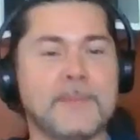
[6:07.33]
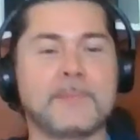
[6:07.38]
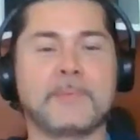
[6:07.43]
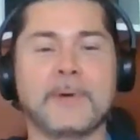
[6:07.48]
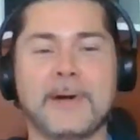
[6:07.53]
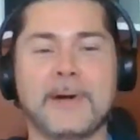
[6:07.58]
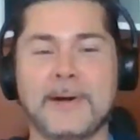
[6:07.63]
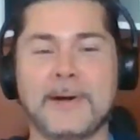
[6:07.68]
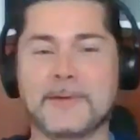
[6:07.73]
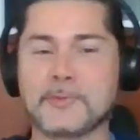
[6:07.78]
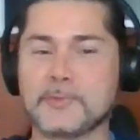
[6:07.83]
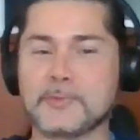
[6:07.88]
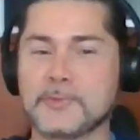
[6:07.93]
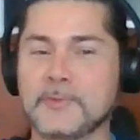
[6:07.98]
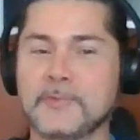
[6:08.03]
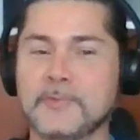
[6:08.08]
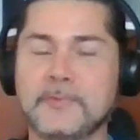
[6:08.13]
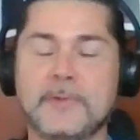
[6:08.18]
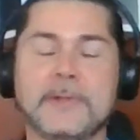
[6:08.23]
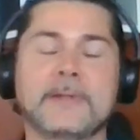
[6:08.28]
But the
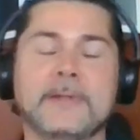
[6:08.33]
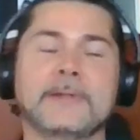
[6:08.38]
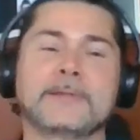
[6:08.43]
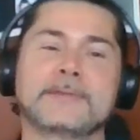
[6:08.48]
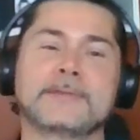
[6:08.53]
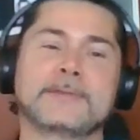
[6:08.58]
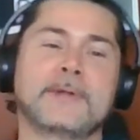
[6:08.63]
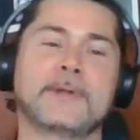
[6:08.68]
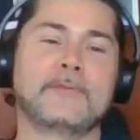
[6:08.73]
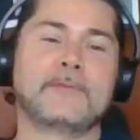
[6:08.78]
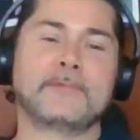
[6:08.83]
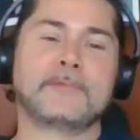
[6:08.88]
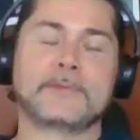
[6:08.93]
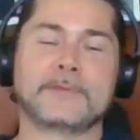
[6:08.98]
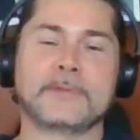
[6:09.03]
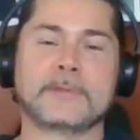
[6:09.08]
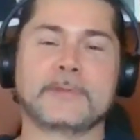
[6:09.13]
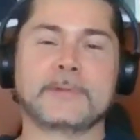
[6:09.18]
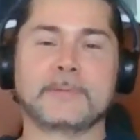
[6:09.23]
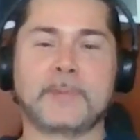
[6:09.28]
funniest stuff is
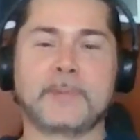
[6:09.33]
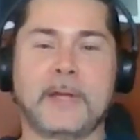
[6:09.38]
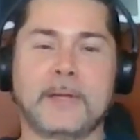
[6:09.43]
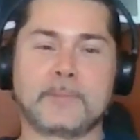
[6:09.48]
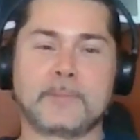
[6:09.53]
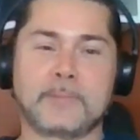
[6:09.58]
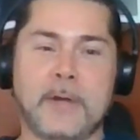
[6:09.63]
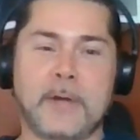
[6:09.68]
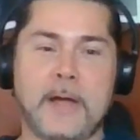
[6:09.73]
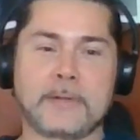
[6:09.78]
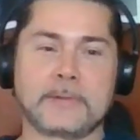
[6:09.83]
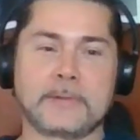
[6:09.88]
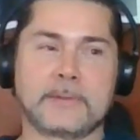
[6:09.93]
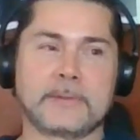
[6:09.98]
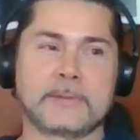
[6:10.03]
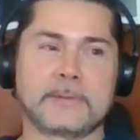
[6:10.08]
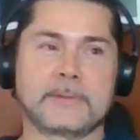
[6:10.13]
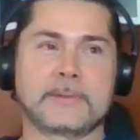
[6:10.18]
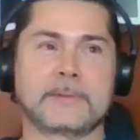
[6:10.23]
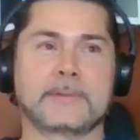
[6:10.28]
in the band
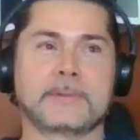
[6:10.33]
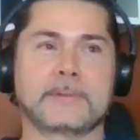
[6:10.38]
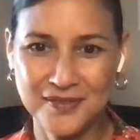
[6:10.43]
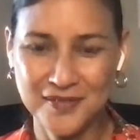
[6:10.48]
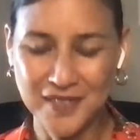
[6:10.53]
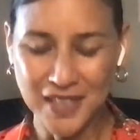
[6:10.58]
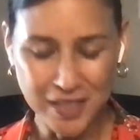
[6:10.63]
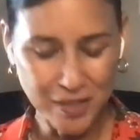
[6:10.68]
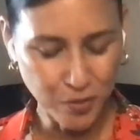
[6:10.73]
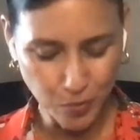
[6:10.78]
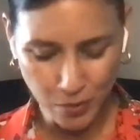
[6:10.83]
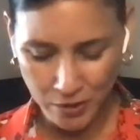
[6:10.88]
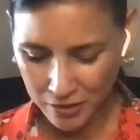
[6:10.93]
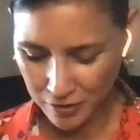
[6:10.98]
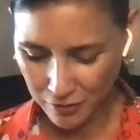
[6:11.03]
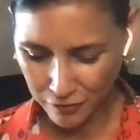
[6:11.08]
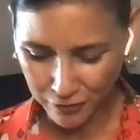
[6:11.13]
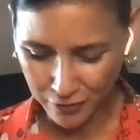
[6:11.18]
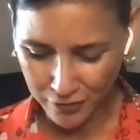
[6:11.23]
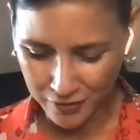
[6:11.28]
practice. That's
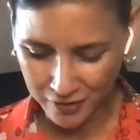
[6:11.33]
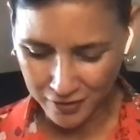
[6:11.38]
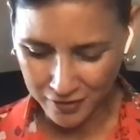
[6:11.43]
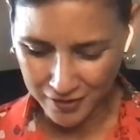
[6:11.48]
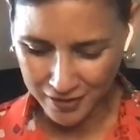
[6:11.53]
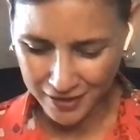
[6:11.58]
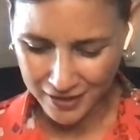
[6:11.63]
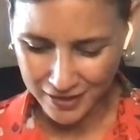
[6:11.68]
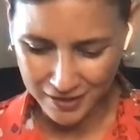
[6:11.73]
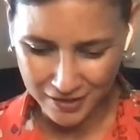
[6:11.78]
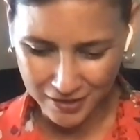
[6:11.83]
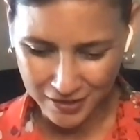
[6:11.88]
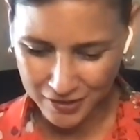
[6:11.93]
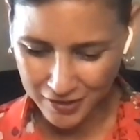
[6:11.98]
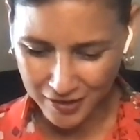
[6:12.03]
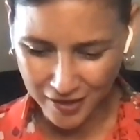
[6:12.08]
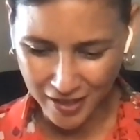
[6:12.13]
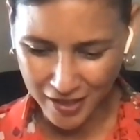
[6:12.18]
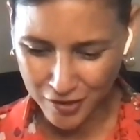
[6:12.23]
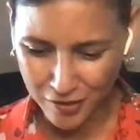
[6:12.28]
wonderful. And it's
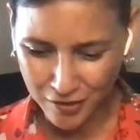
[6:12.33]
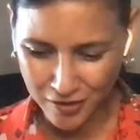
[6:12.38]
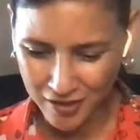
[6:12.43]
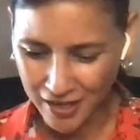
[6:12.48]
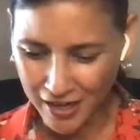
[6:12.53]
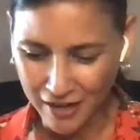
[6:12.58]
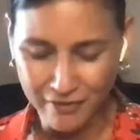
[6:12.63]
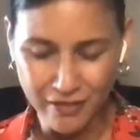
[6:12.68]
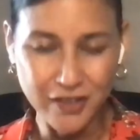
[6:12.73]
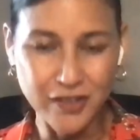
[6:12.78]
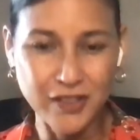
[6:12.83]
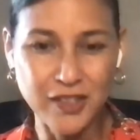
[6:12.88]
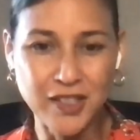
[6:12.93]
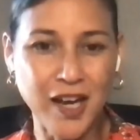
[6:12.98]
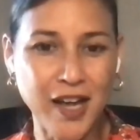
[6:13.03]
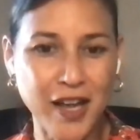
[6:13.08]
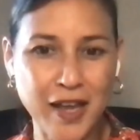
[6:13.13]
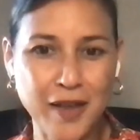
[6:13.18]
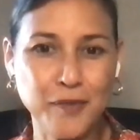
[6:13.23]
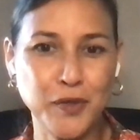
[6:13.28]
good that you can have a good
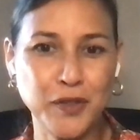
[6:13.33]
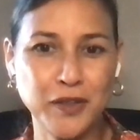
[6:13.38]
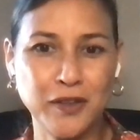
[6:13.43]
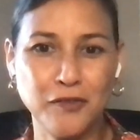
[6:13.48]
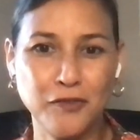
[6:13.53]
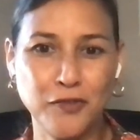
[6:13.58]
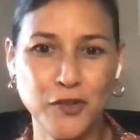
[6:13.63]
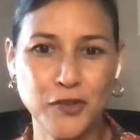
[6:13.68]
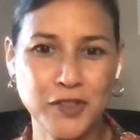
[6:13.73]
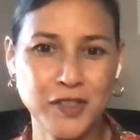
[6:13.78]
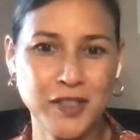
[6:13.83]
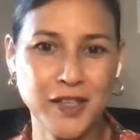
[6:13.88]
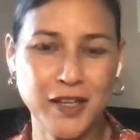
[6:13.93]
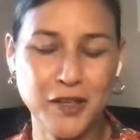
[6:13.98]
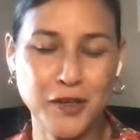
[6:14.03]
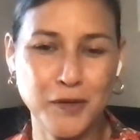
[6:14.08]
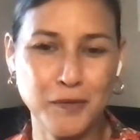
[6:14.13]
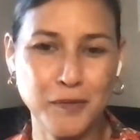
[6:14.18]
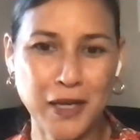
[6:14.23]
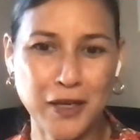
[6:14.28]
time with the folks
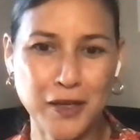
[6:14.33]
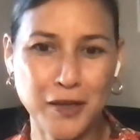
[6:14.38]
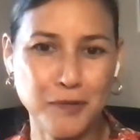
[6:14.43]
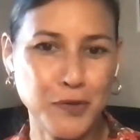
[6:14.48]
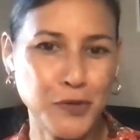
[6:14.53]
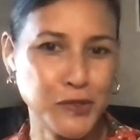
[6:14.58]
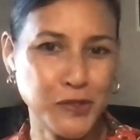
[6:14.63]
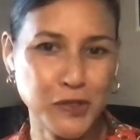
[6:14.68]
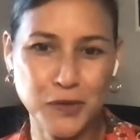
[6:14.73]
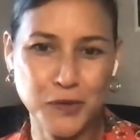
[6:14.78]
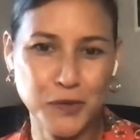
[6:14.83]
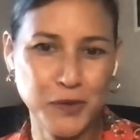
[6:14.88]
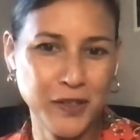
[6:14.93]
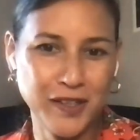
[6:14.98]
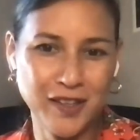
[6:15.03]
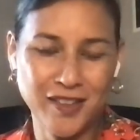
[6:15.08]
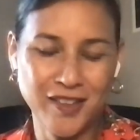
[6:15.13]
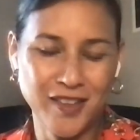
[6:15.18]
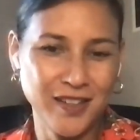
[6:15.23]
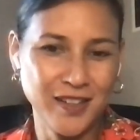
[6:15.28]
that you're making music
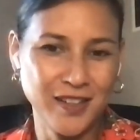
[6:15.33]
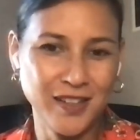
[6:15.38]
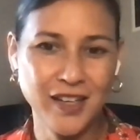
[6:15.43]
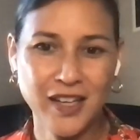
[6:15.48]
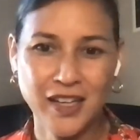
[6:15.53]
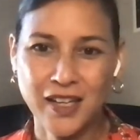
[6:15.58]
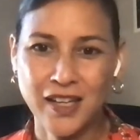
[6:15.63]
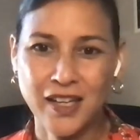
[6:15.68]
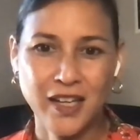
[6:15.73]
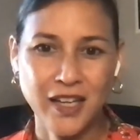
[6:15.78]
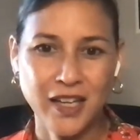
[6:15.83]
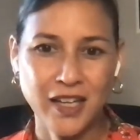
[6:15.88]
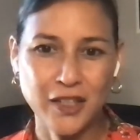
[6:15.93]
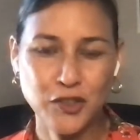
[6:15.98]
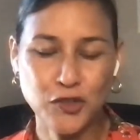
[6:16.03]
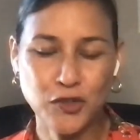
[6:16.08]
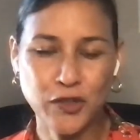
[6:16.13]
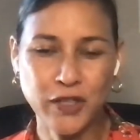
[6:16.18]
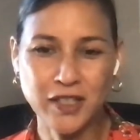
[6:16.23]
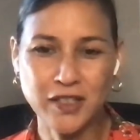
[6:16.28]
with and
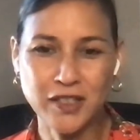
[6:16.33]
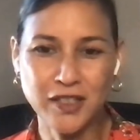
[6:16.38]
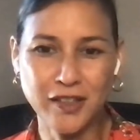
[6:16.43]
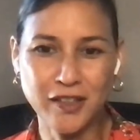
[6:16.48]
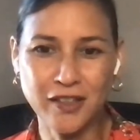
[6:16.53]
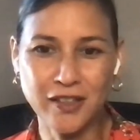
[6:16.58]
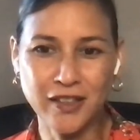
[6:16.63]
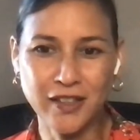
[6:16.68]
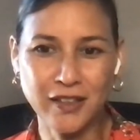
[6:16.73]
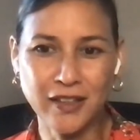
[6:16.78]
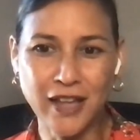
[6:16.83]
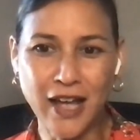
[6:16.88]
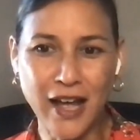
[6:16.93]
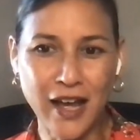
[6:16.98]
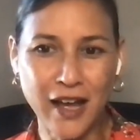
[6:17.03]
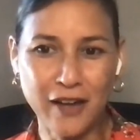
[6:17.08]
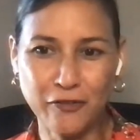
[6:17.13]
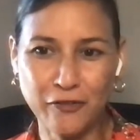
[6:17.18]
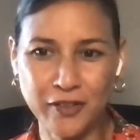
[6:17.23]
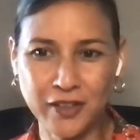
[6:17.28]
enjoy each other and
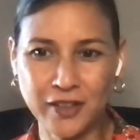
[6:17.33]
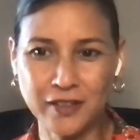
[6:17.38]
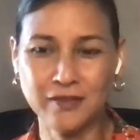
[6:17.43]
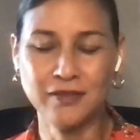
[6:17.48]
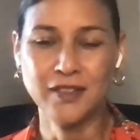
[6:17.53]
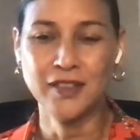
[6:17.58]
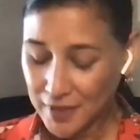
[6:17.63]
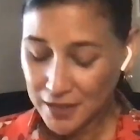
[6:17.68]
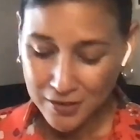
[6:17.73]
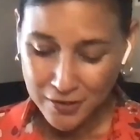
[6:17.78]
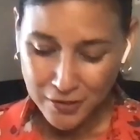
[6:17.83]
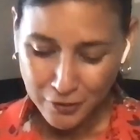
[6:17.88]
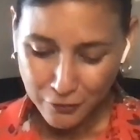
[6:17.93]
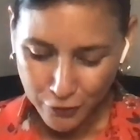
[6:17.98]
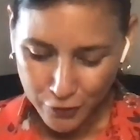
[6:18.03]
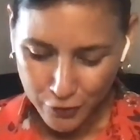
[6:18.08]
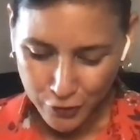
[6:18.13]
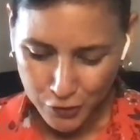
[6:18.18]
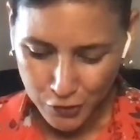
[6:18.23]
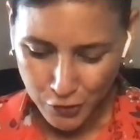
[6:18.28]
laugh. And that's good
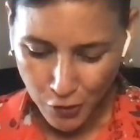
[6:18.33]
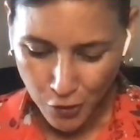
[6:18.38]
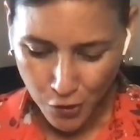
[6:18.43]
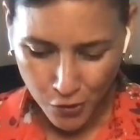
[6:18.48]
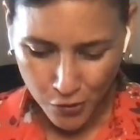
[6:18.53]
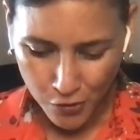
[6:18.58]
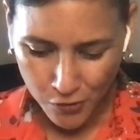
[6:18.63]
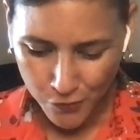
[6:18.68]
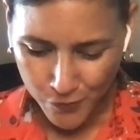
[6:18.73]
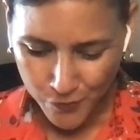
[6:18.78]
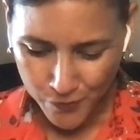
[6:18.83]
for the soul.